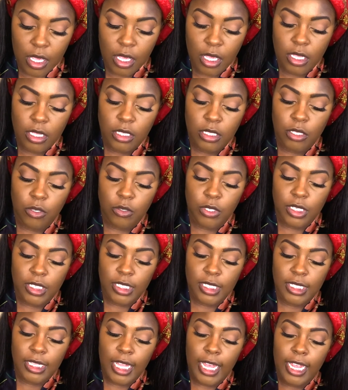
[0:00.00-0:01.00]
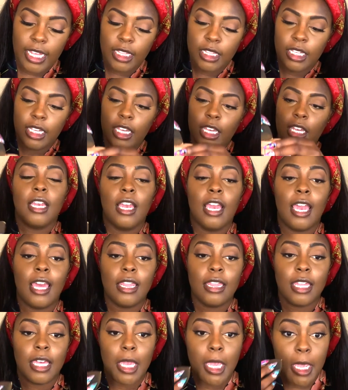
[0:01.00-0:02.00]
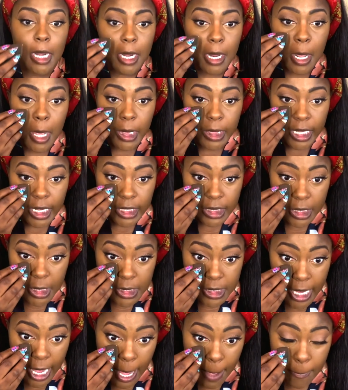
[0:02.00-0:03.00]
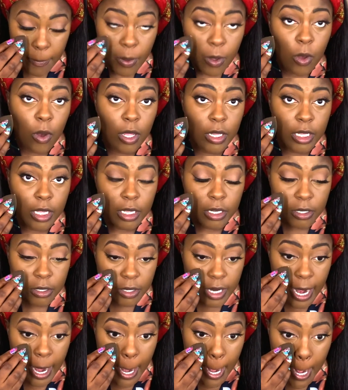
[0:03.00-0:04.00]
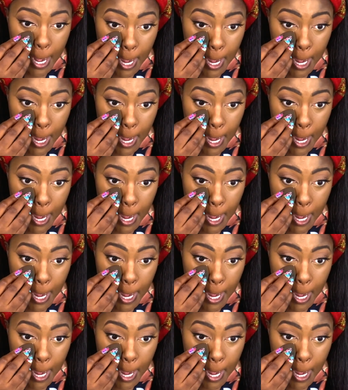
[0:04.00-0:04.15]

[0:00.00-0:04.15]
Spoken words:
So just lightly, and then lightly tap on the under eye.